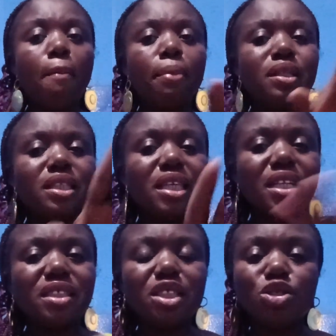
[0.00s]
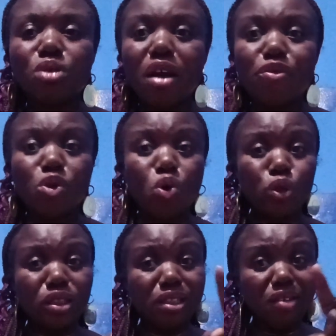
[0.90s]
But these are the things you have to
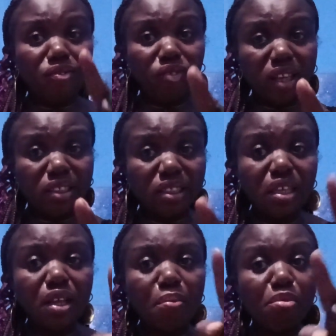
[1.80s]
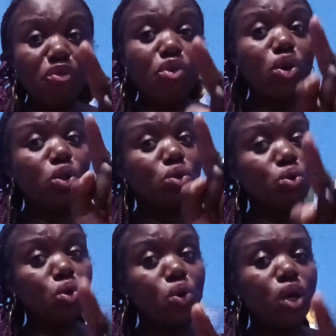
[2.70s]
consider first before you
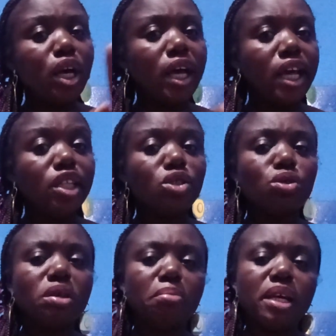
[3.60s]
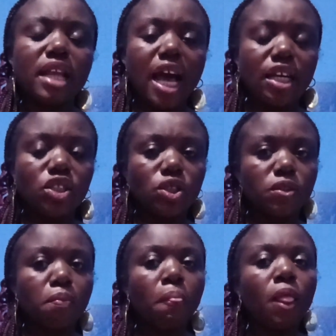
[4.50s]
go into the main action.